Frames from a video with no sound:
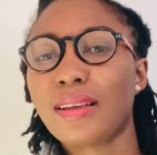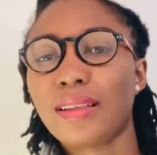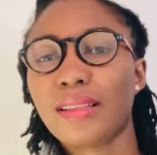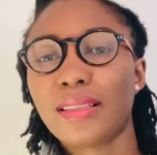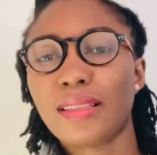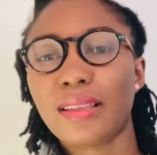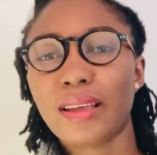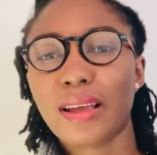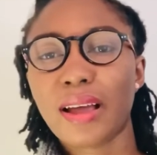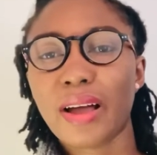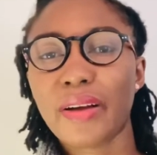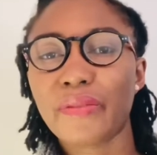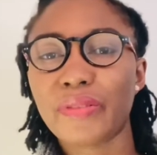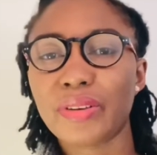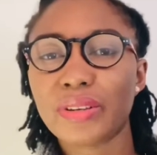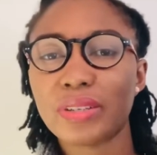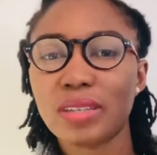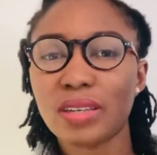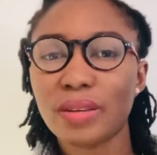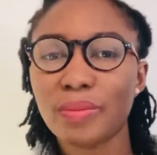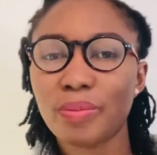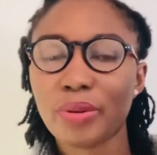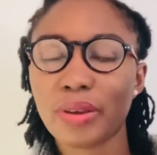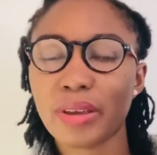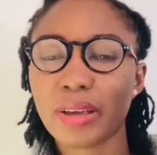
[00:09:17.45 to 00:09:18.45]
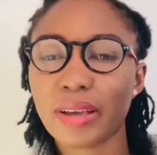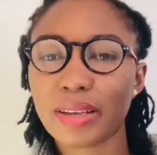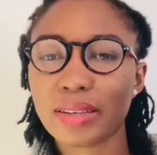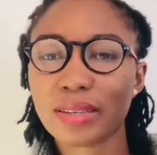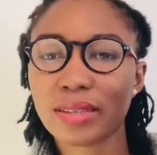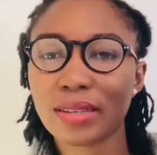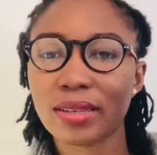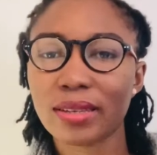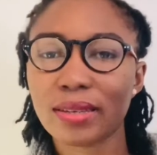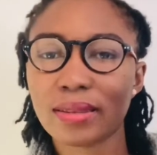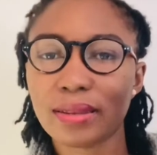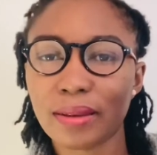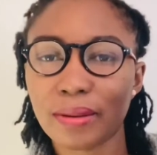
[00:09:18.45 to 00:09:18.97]
They have a GPS
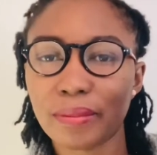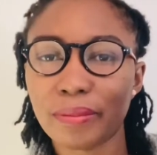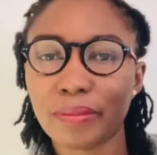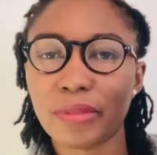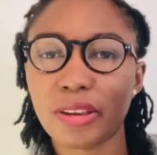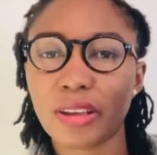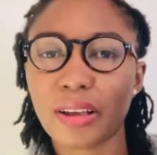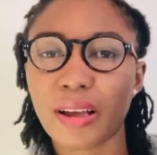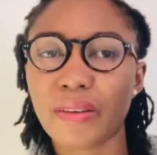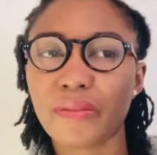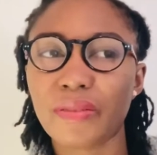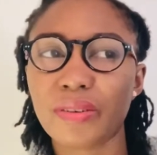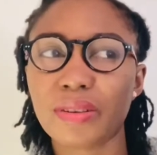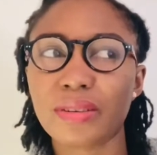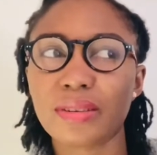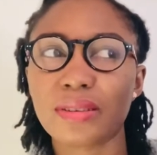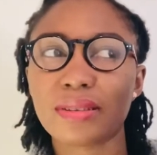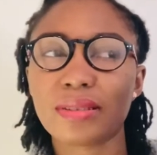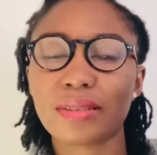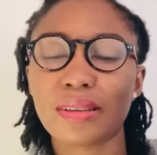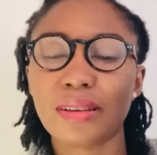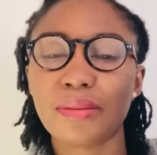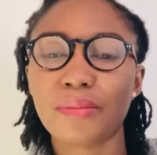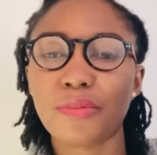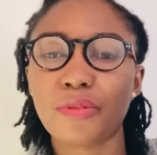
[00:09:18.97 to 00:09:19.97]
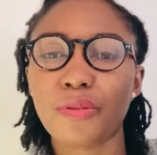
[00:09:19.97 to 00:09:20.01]
system. They have a system